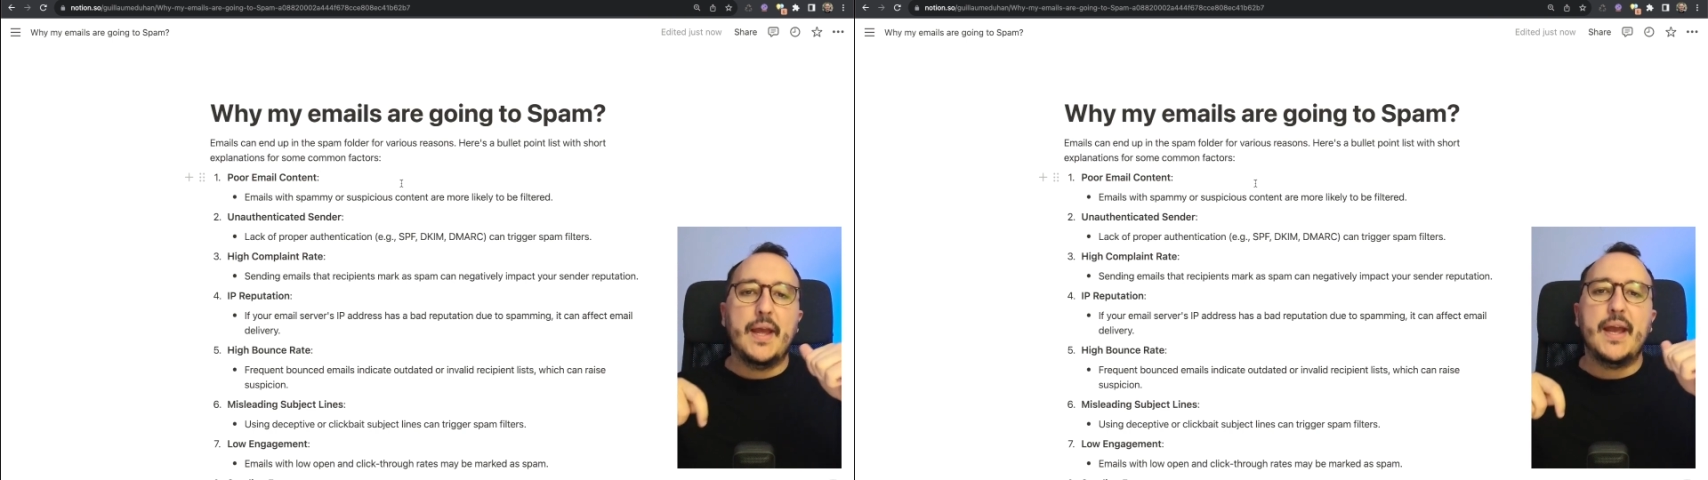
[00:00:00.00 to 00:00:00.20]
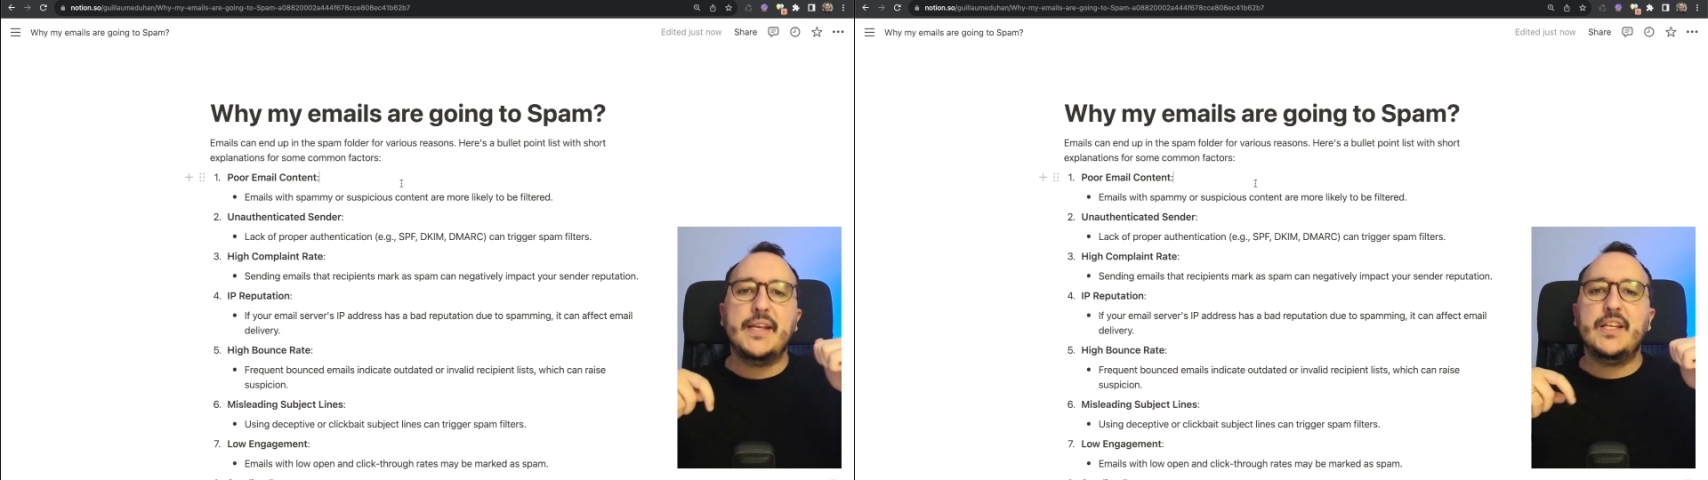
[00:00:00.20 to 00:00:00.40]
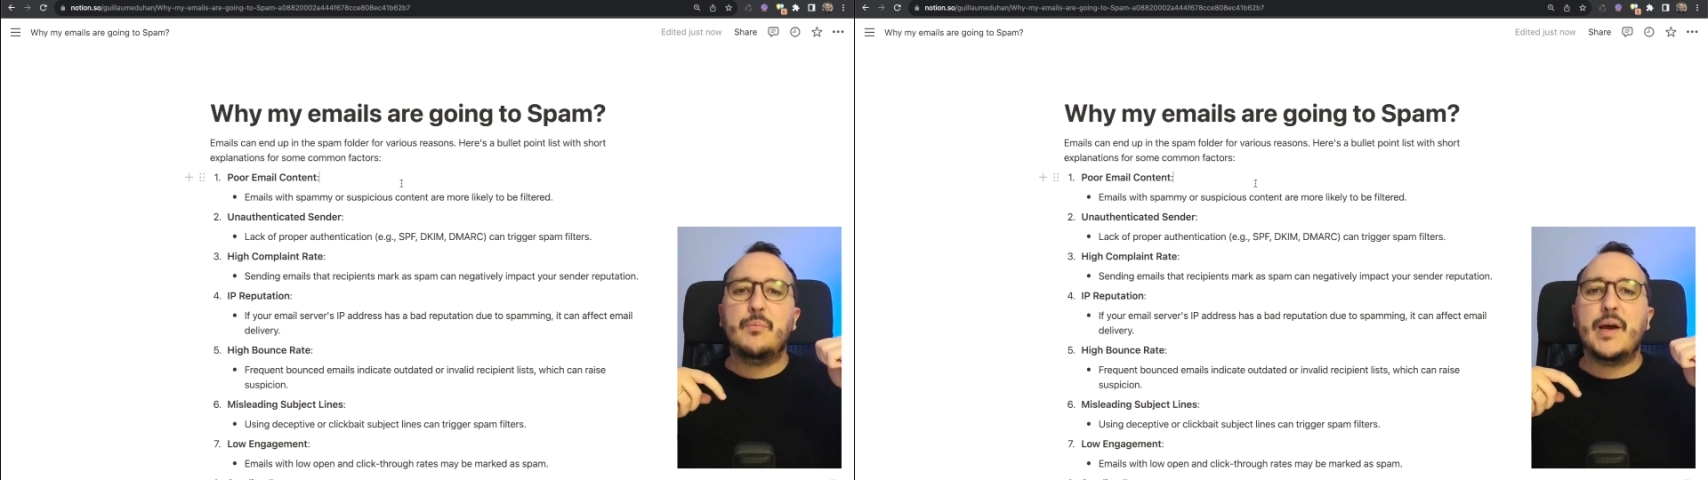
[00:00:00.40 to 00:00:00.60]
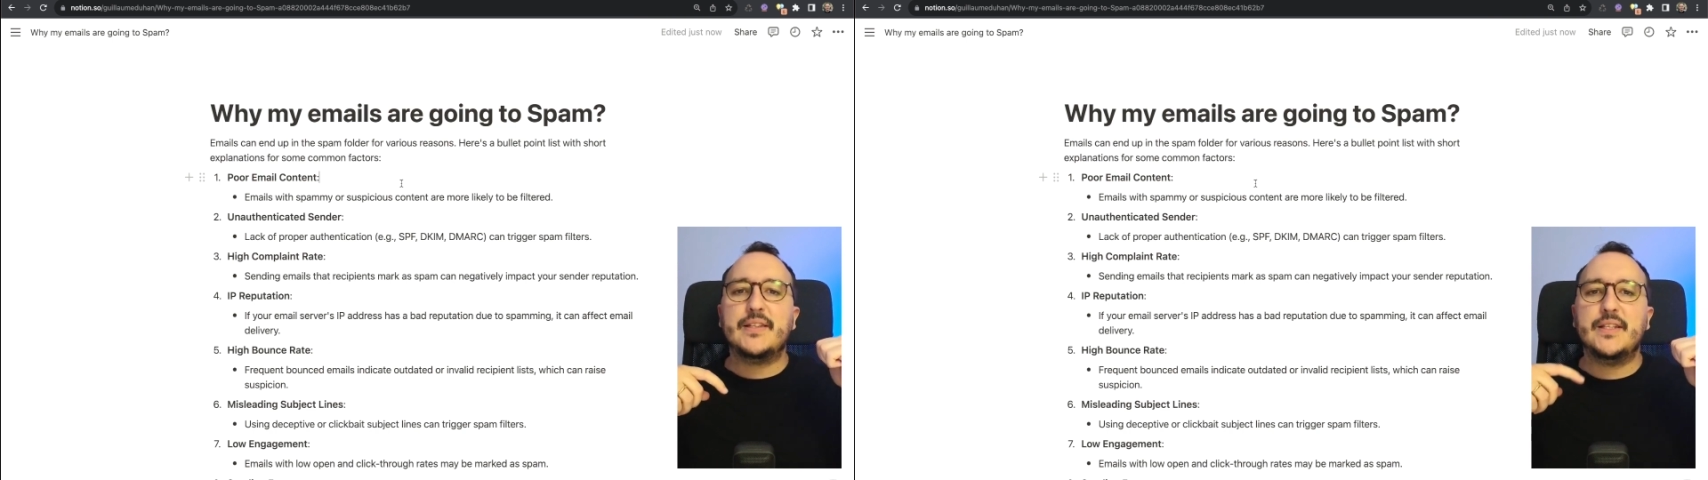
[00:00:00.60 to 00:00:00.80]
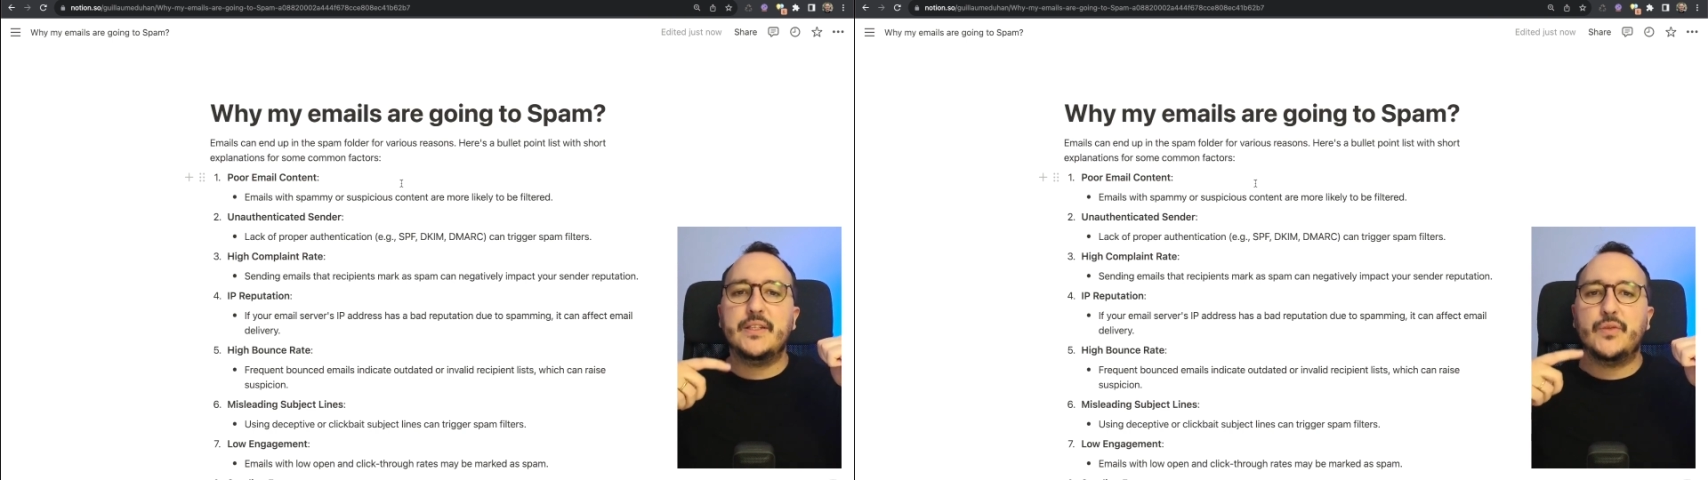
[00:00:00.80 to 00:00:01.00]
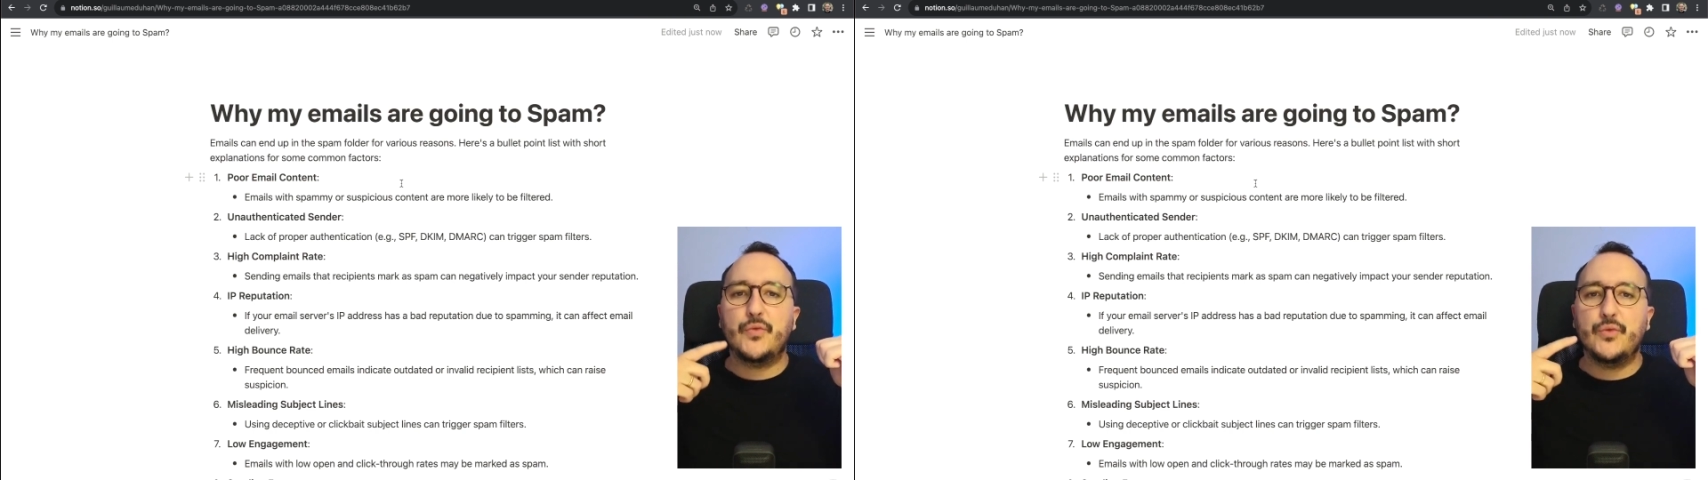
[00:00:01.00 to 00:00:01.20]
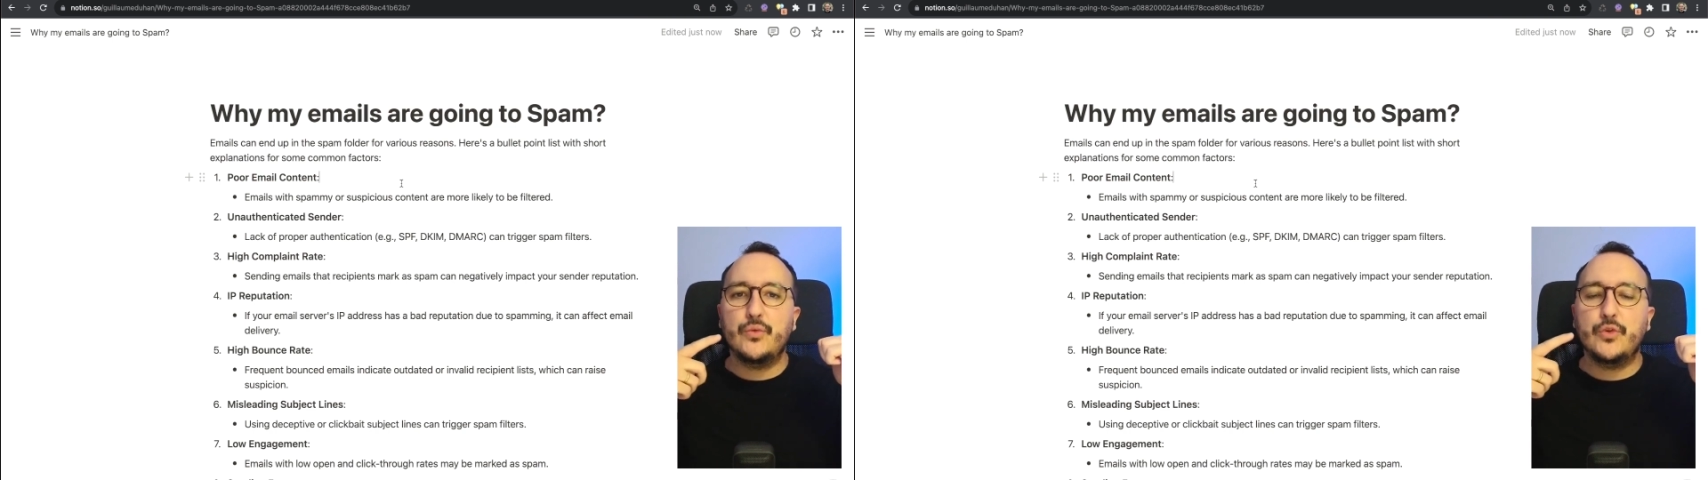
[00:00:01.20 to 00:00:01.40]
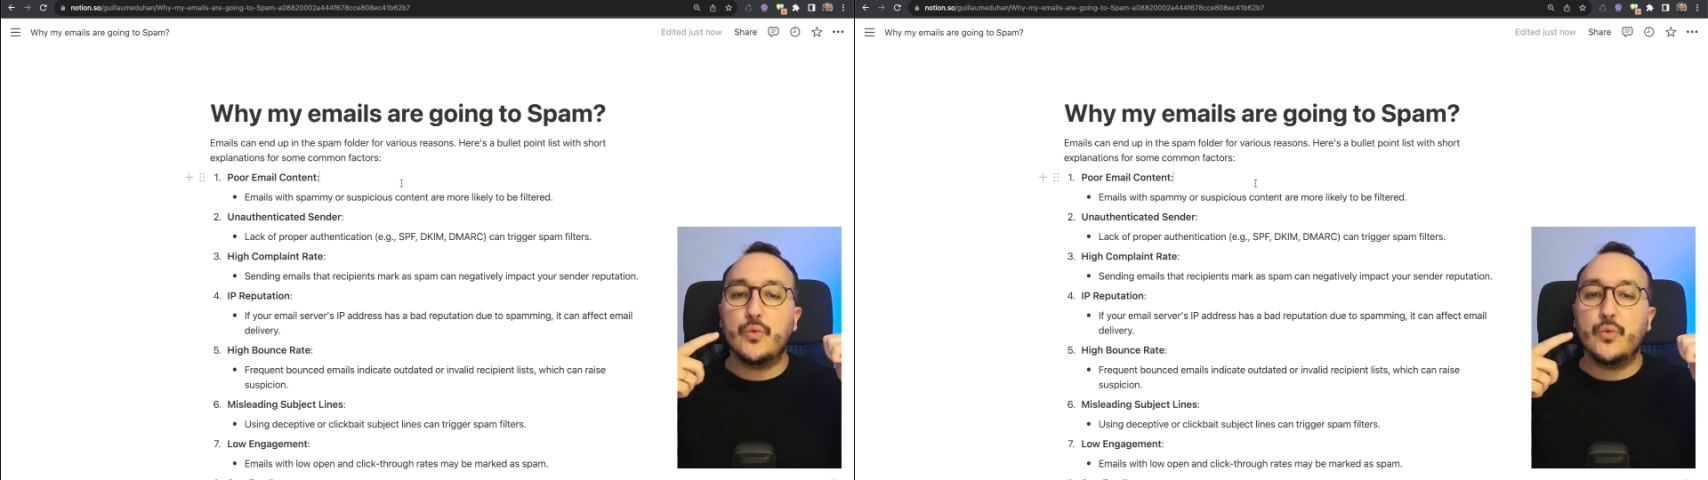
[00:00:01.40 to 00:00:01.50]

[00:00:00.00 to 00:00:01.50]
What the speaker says: And it passes through